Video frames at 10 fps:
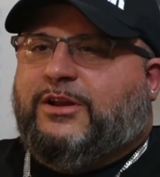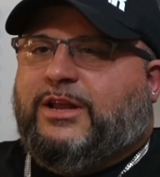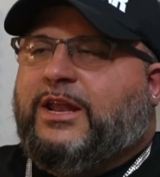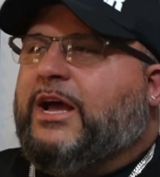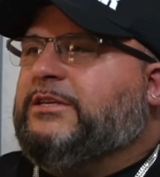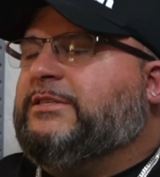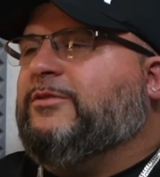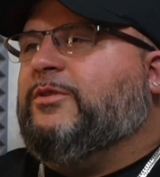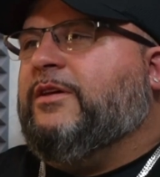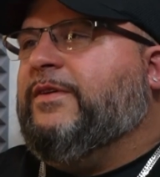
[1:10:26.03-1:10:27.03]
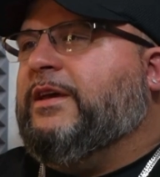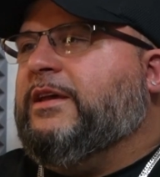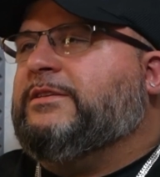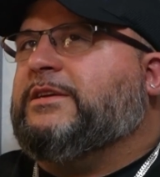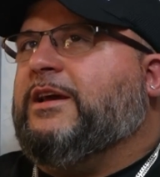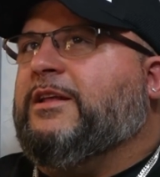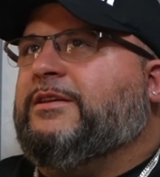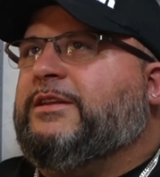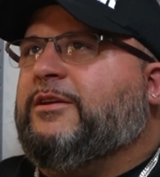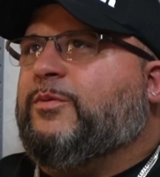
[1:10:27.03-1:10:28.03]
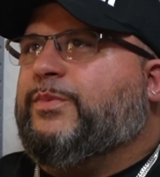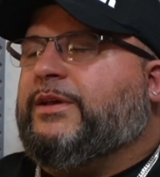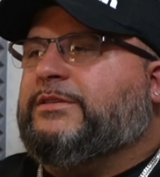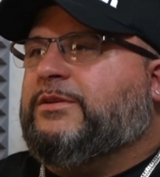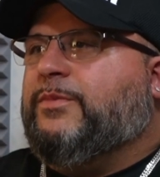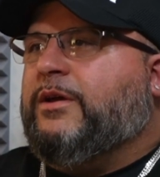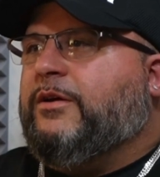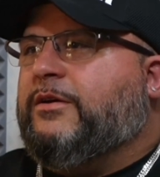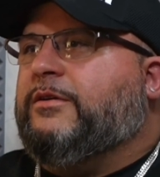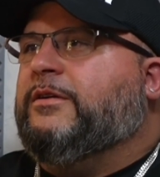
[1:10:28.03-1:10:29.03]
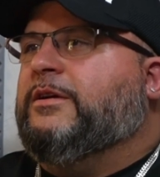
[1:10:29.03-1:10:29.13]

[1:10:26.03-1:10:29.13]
And I still love it. It's got a dear place in my heart.